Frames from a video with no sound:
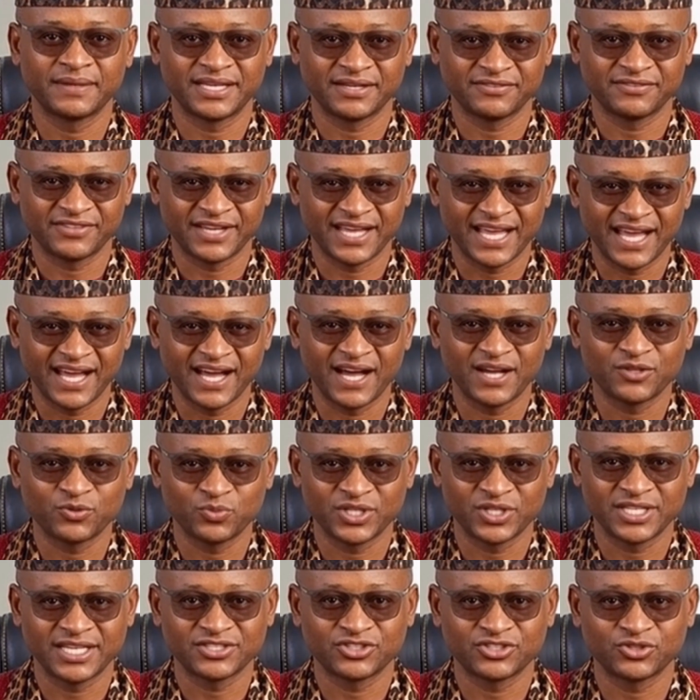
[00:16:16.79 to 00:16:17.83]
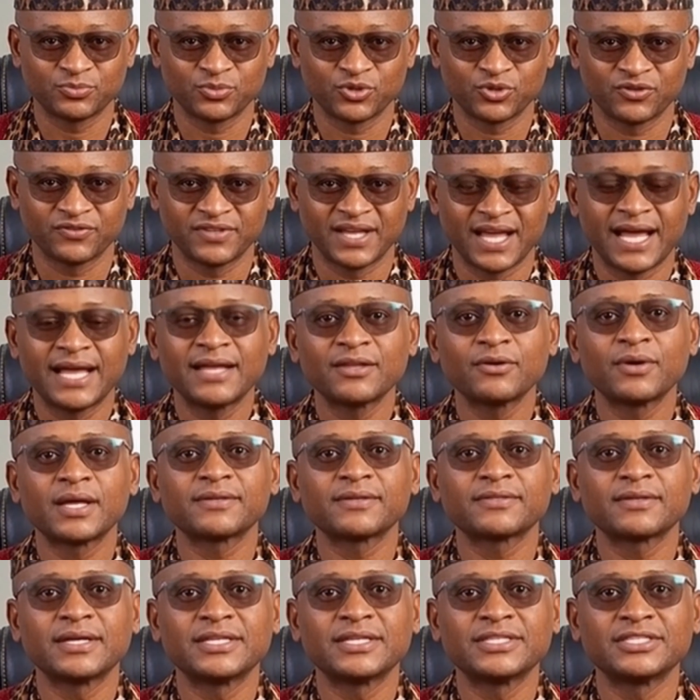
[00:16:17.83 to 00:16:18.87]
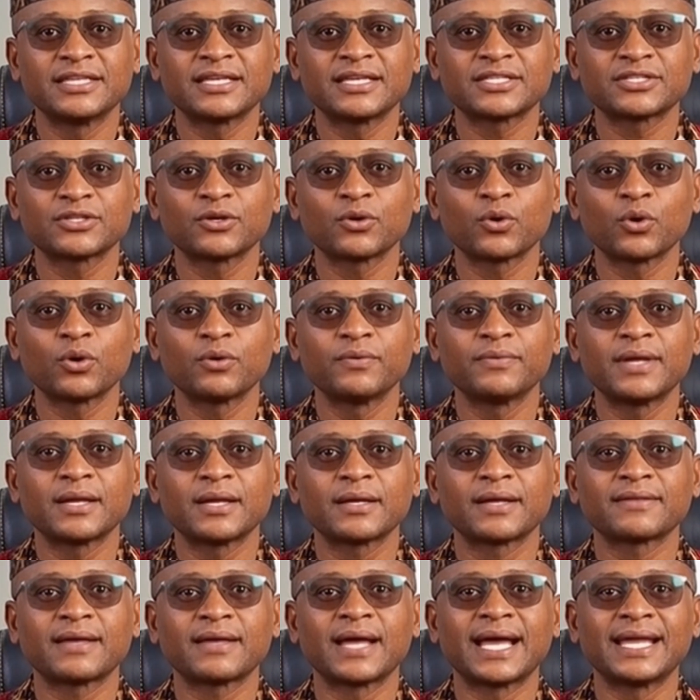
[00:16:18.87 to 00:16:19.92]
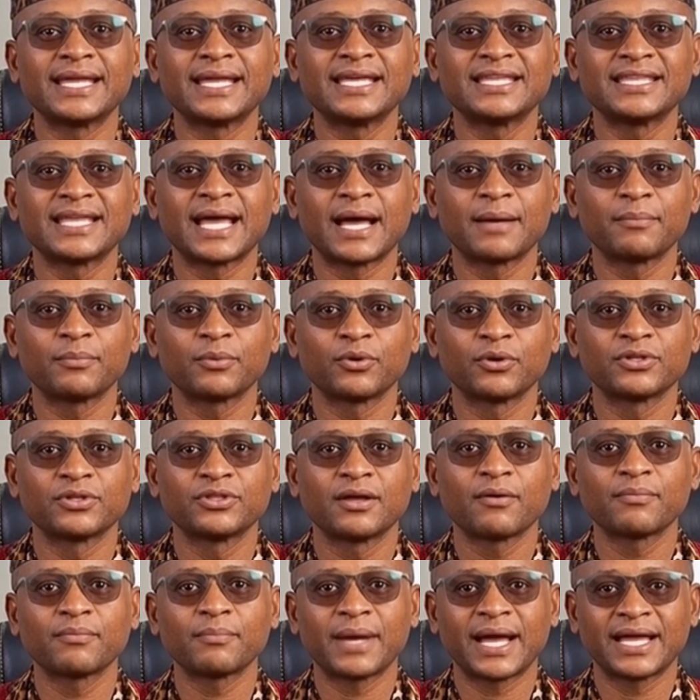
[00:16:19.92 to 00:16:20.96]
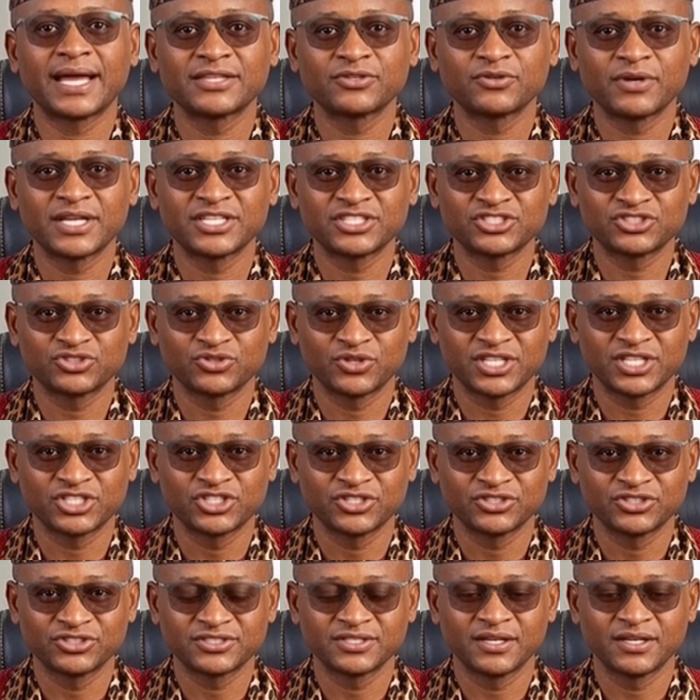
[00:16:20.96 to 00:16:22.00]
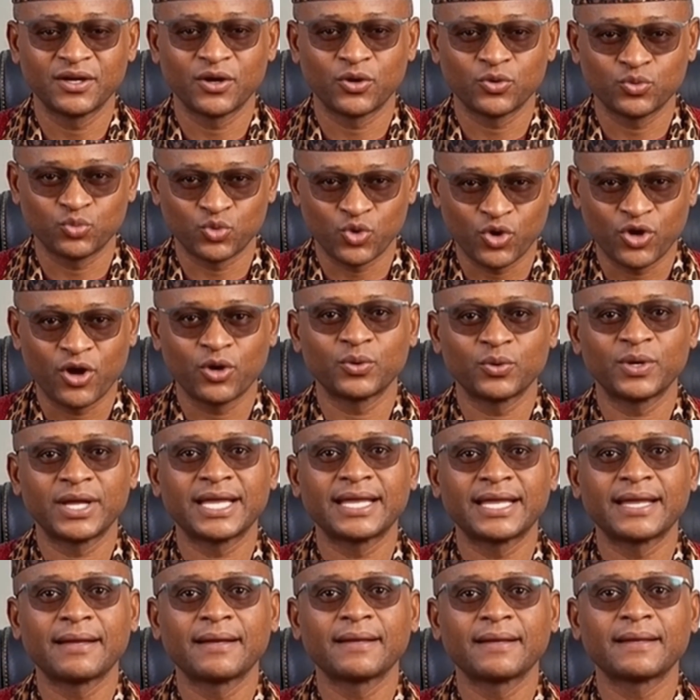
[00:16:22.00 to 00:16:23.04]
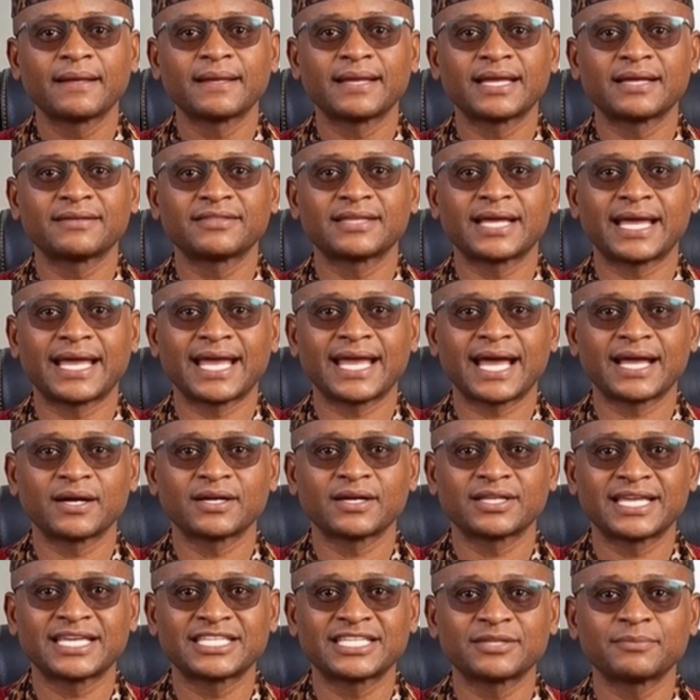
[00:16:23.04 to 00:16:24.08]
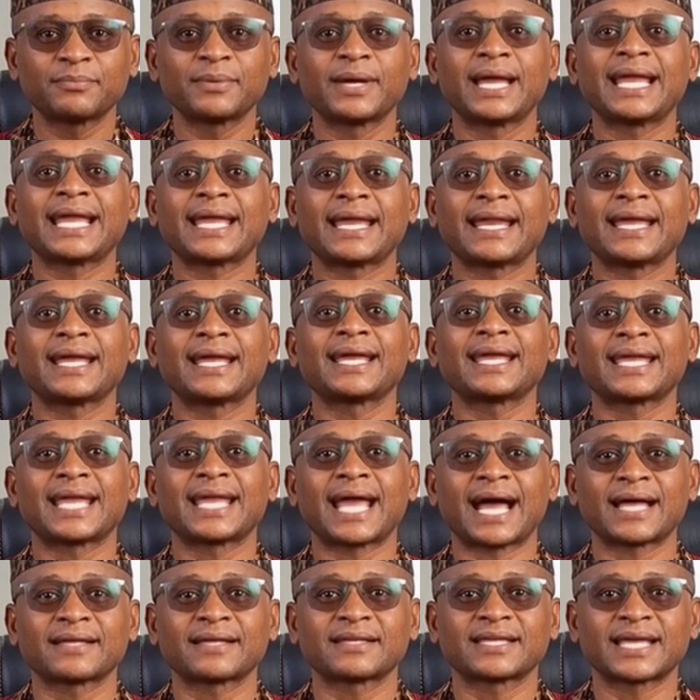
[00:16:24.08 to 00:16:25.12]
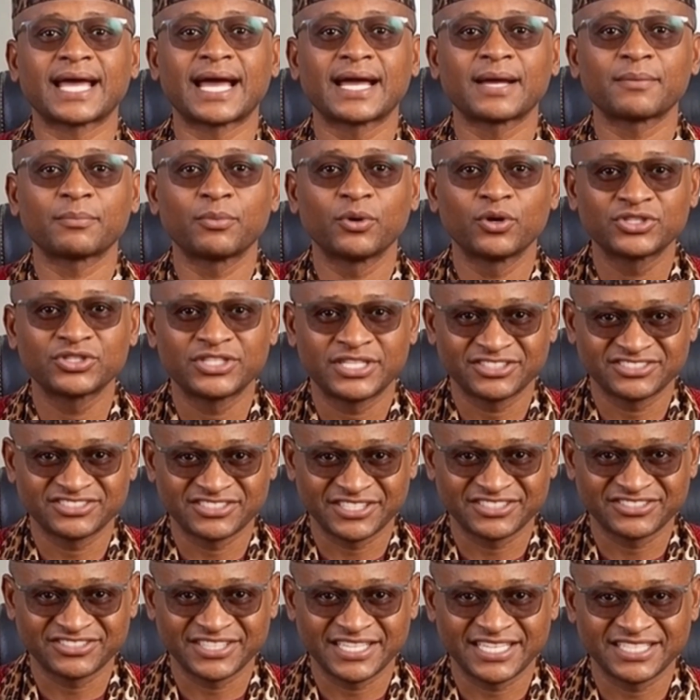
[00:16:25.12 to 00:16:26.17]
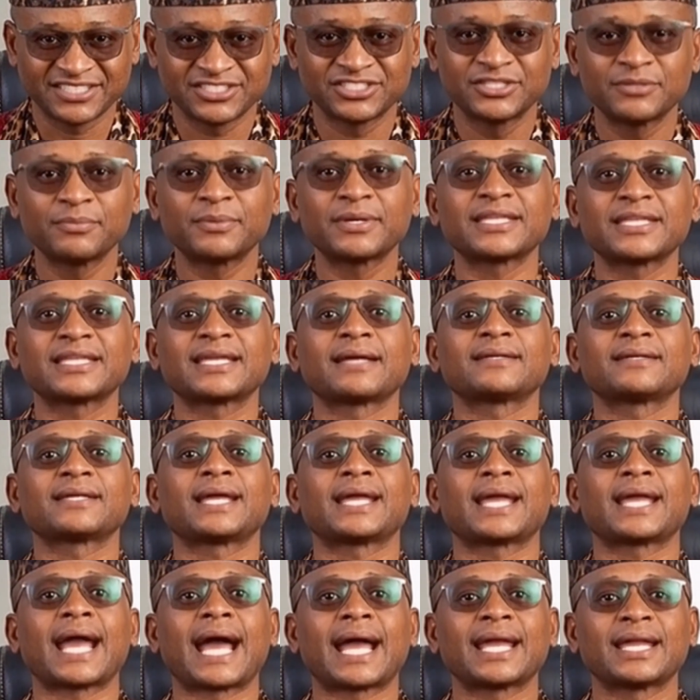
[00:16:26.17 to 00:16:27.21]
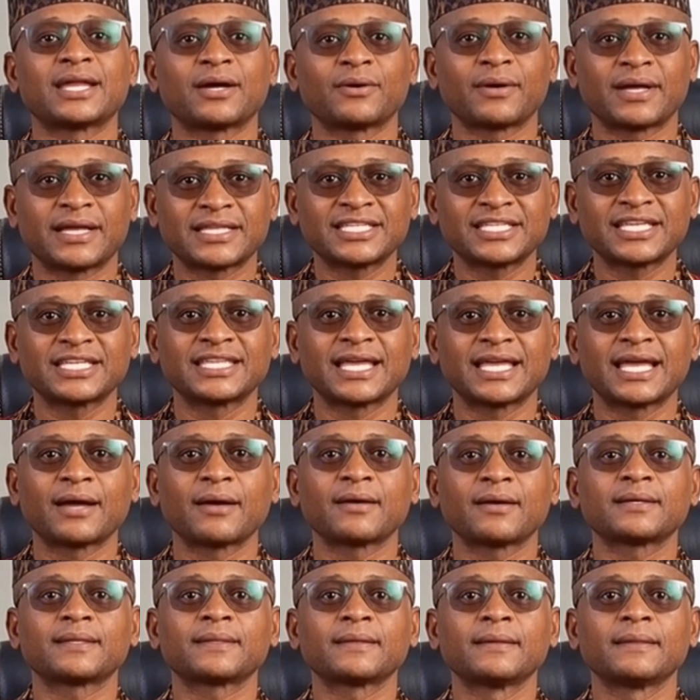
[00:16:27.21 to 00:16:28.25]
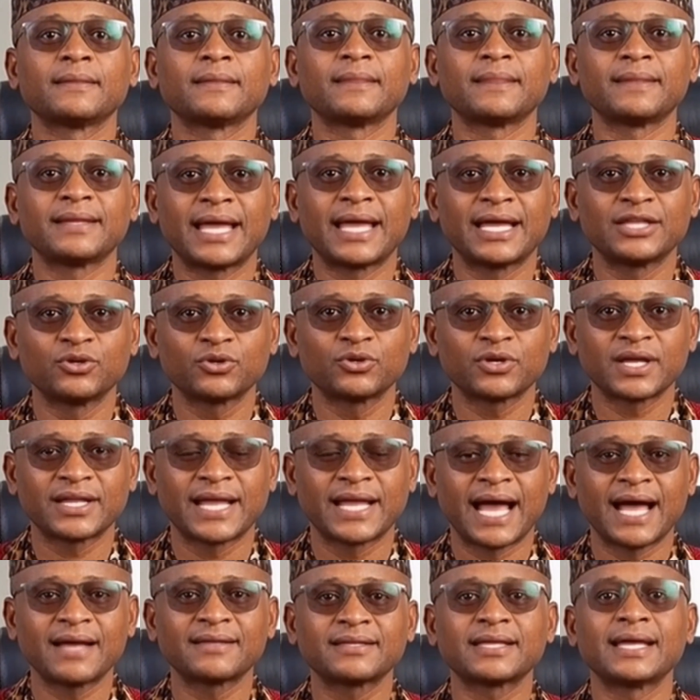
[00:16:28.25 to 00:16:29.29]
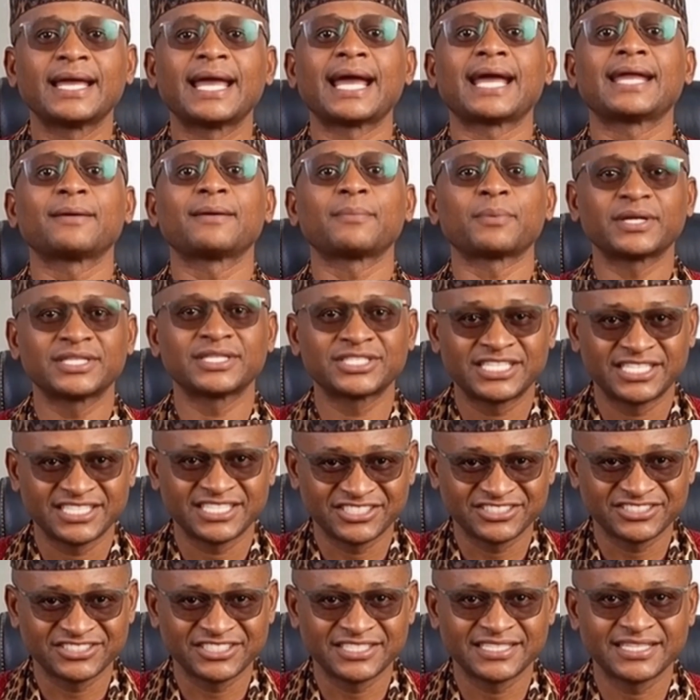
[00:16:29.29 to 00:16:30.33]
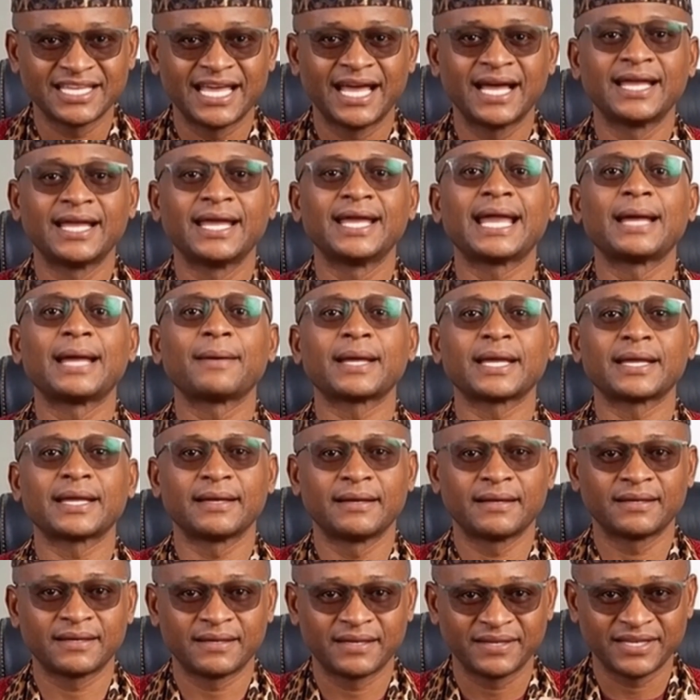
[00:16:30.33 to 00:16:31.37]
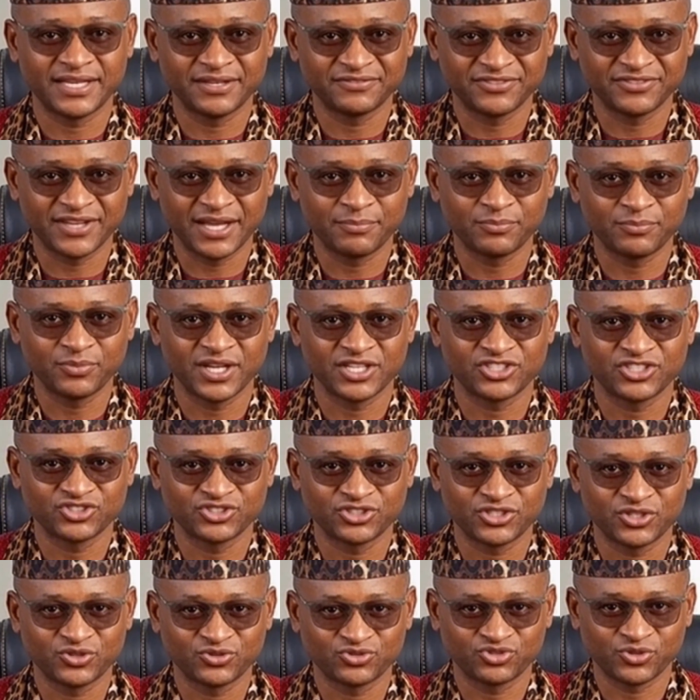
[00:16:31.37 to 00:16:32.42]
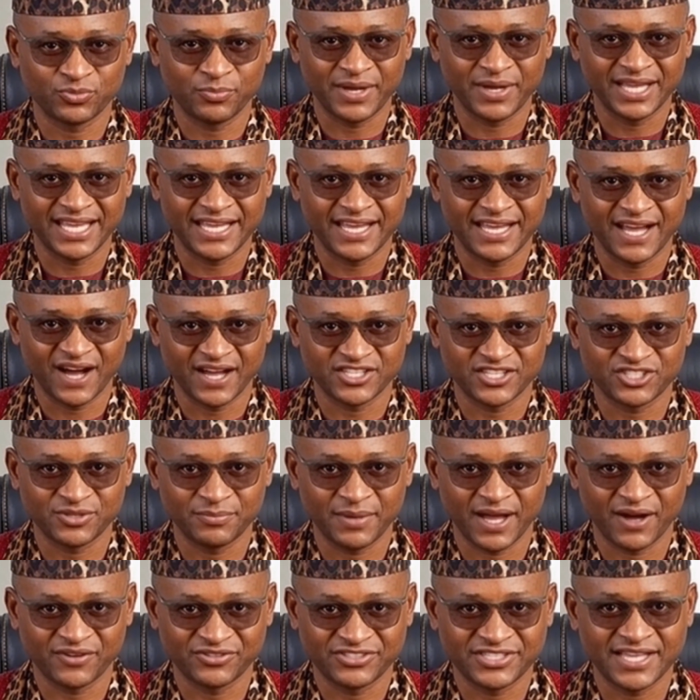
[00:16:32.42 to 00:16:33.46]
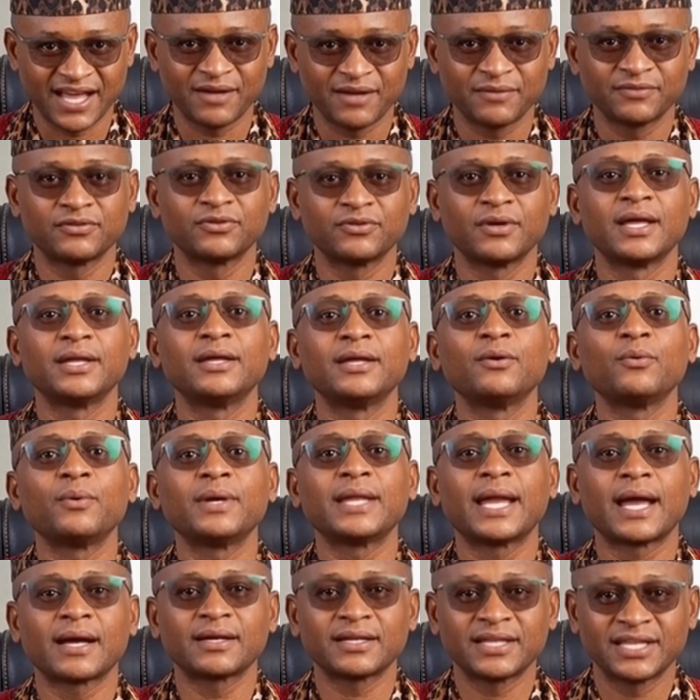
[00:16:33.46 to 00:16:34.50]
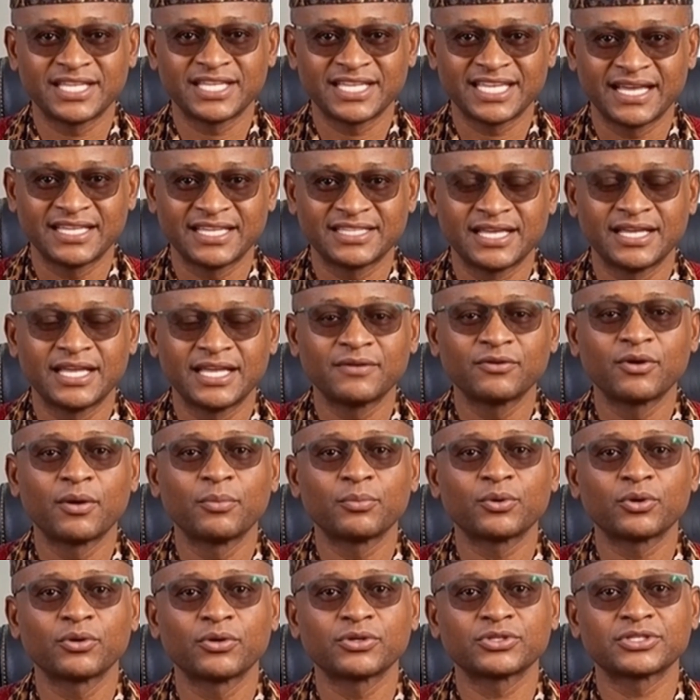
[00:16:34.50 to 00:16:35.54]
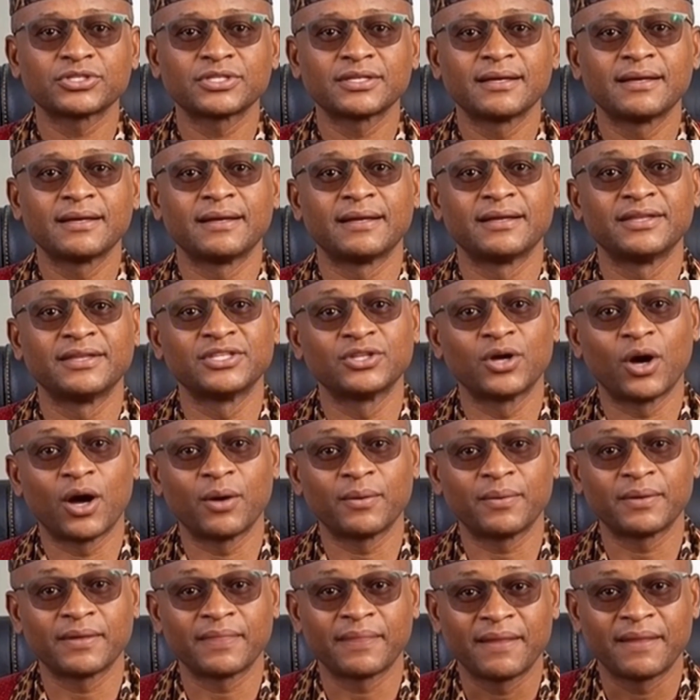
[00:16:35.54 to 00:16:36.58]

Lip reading: If they are unwilling to provide references or verified examples of past registrations, walk away. If they cannot explain NAFDAC processes in specific, accurate detail, they do not have the expertise they are claiming. If they pressure you to pay large amounts upfront without clear deliverables, stop.